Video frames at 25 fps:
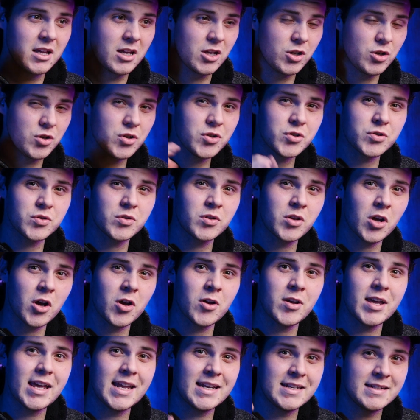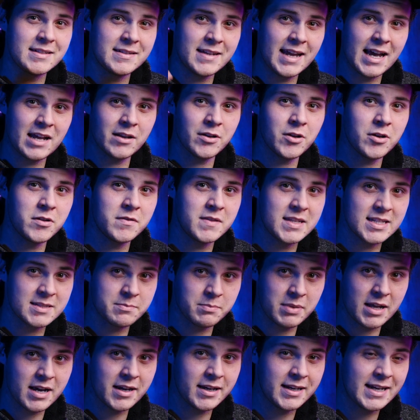you should go and download this
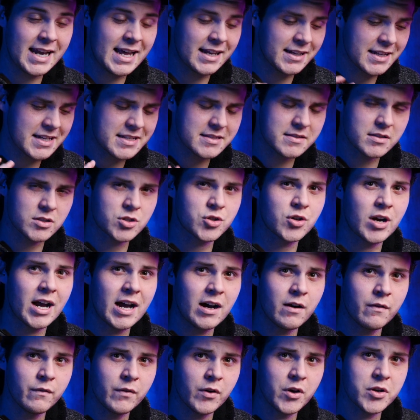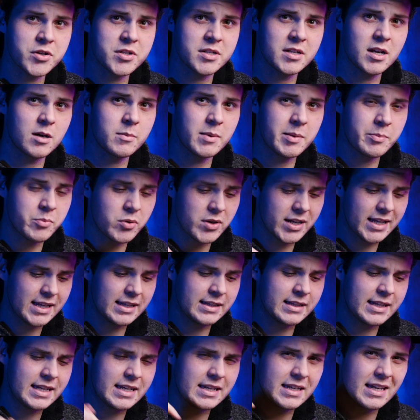plugin, at least the trial version. I'll be putting a
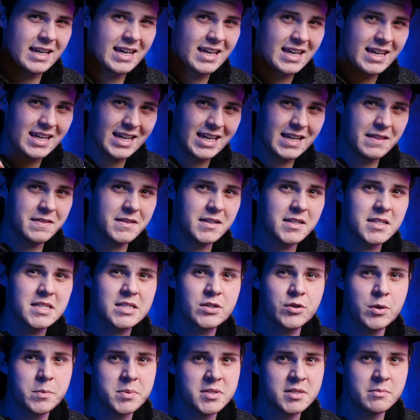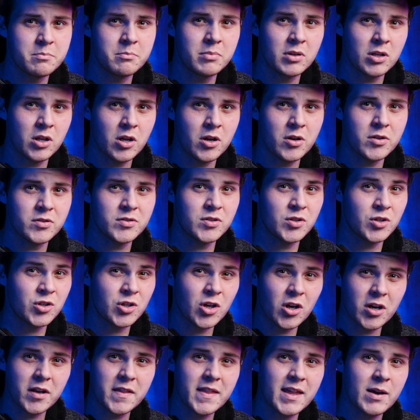link in the description below to
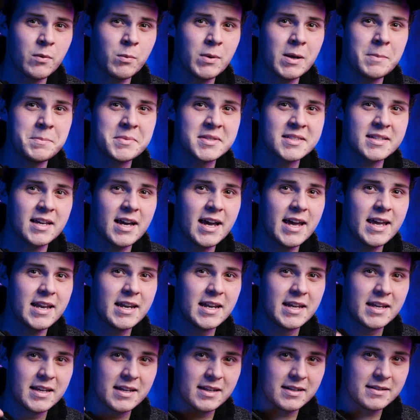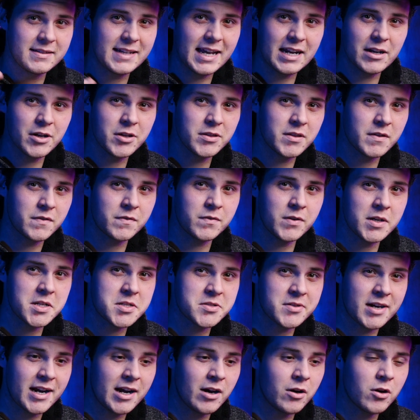go to their website, download the free
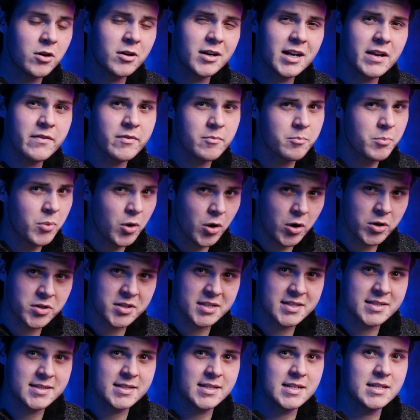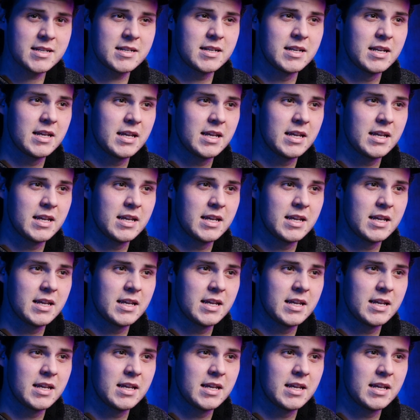trial, or even purchase it,